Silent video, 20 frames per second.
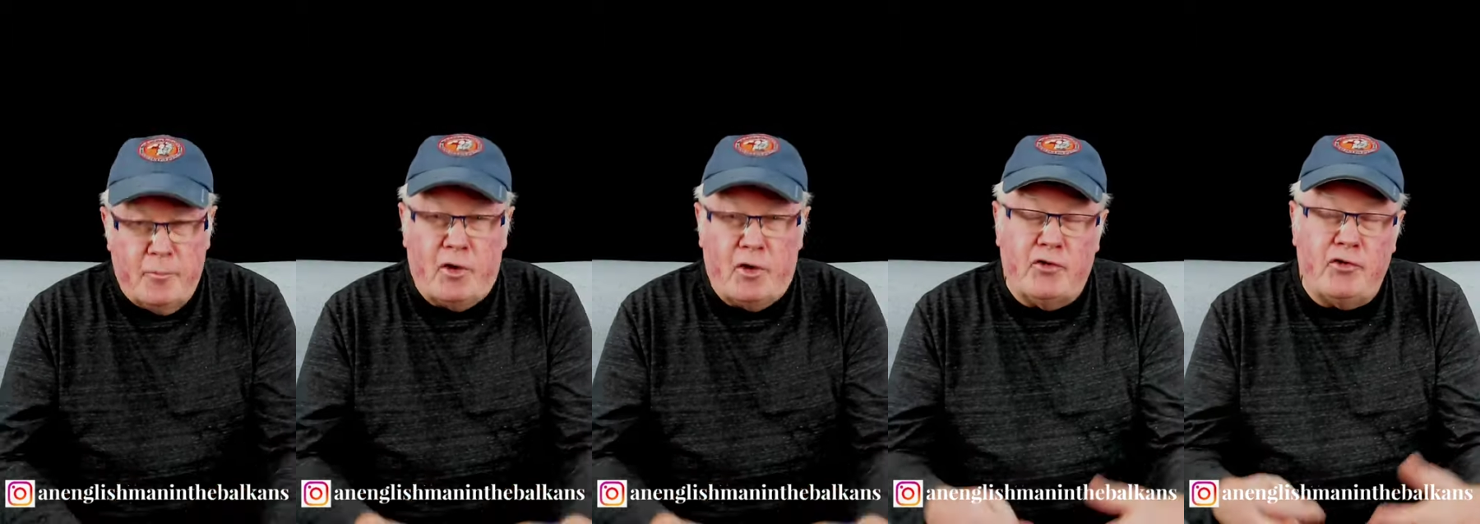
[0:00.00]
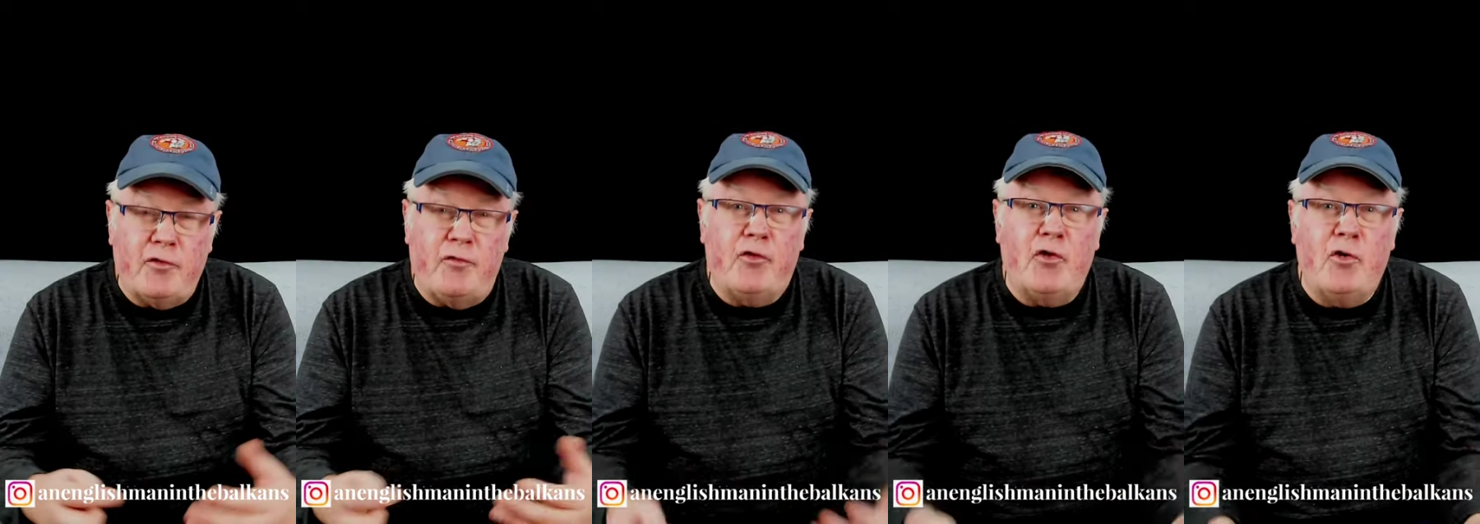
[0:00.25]

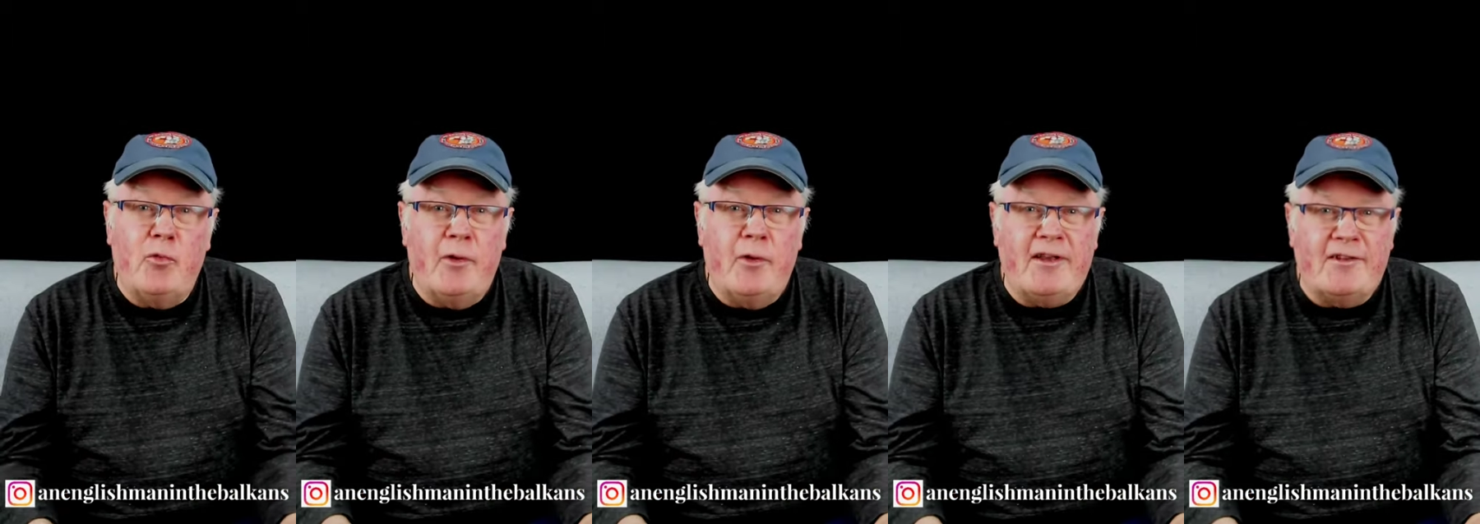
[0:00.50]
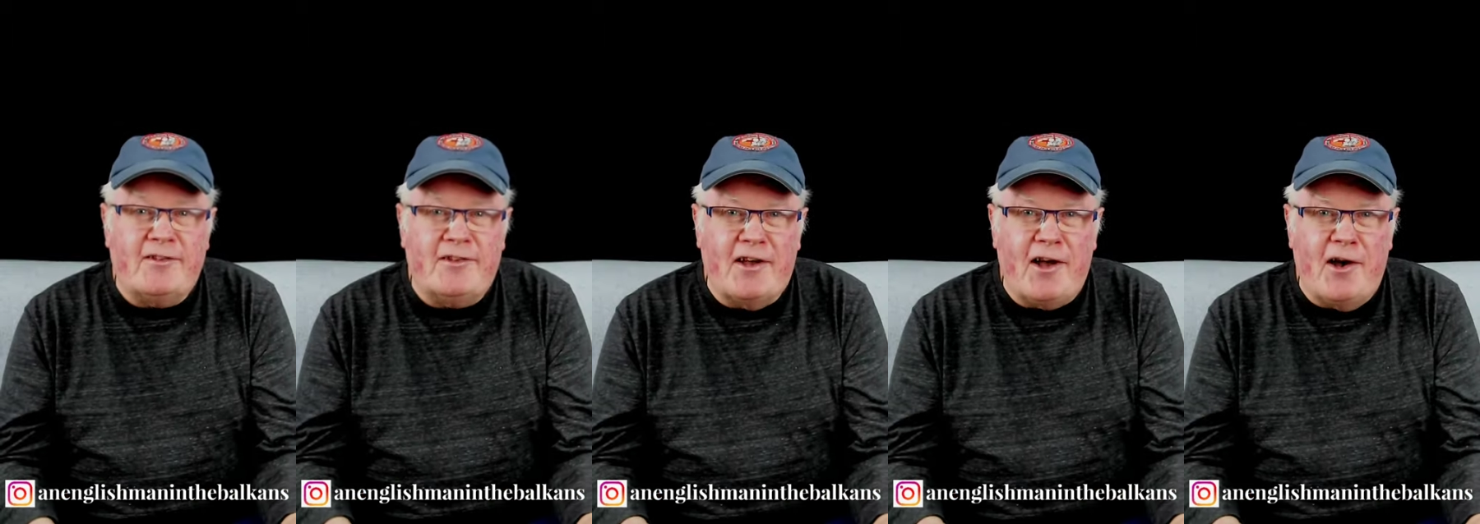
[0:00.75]
because a few
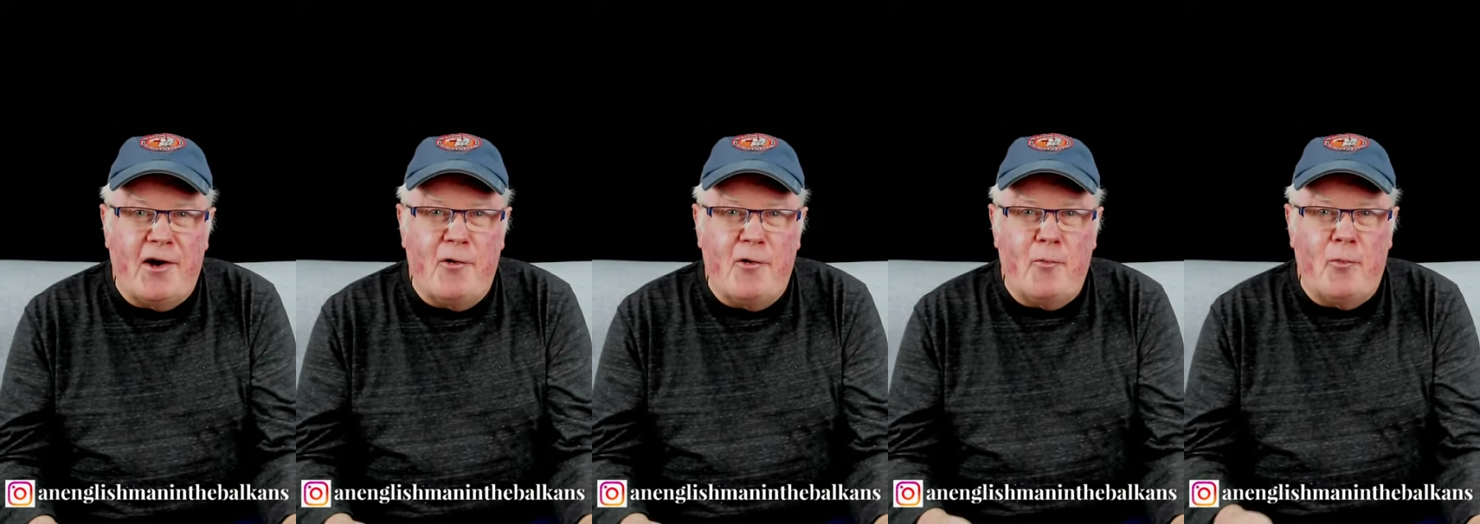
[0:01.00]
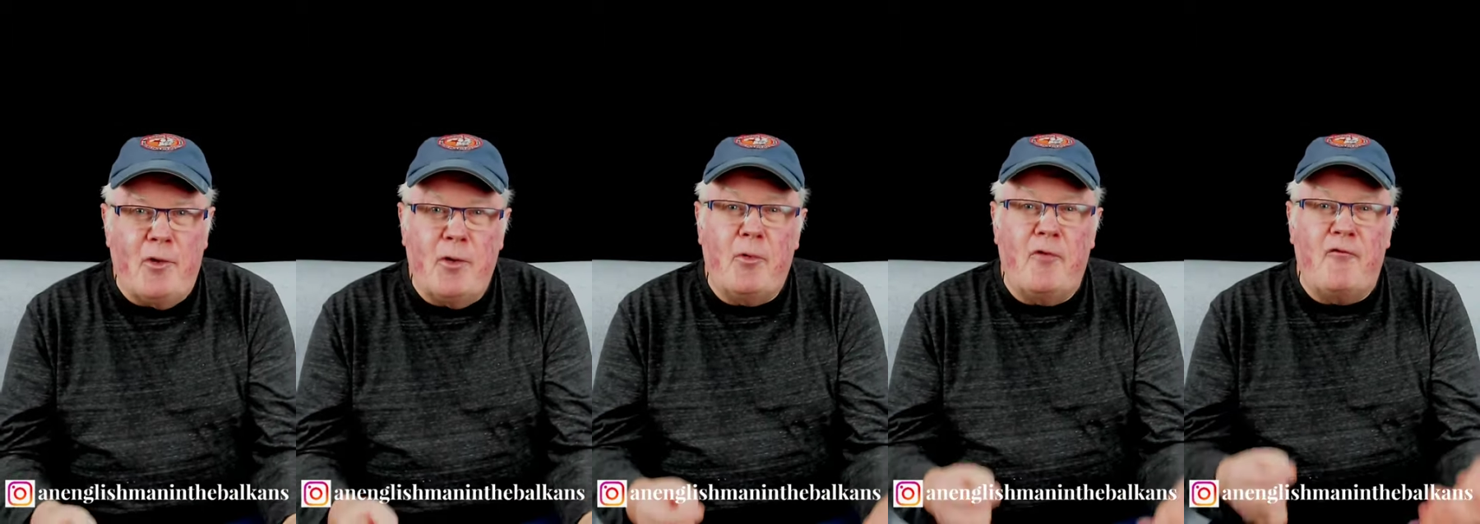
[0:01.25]
weeks ago
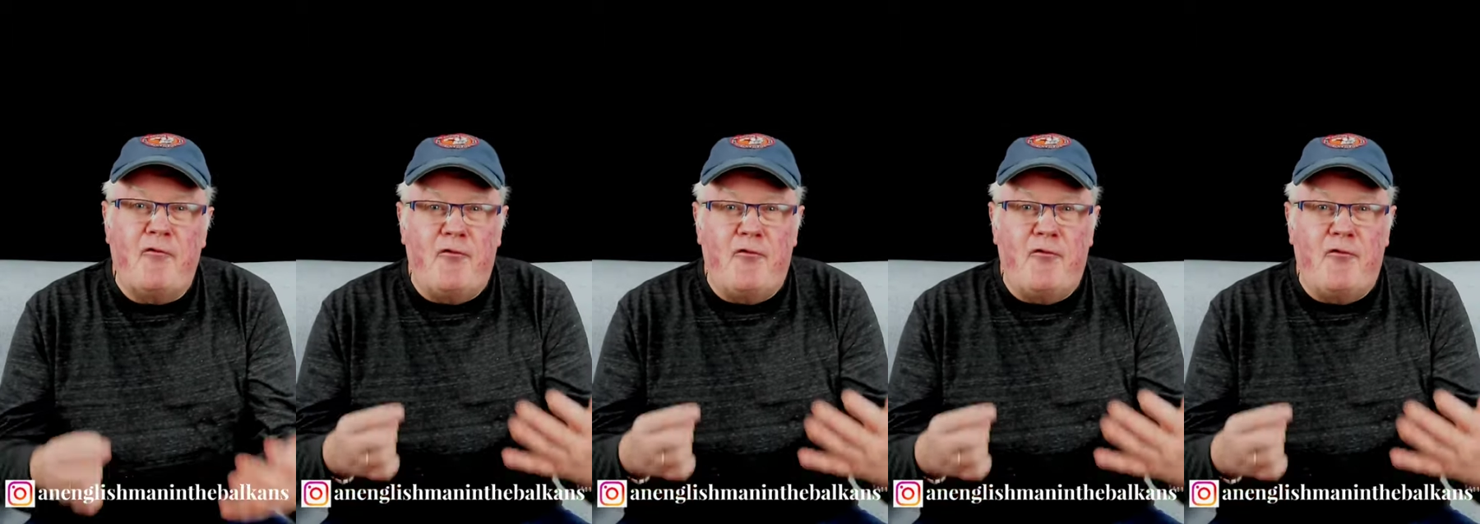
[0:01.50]
we were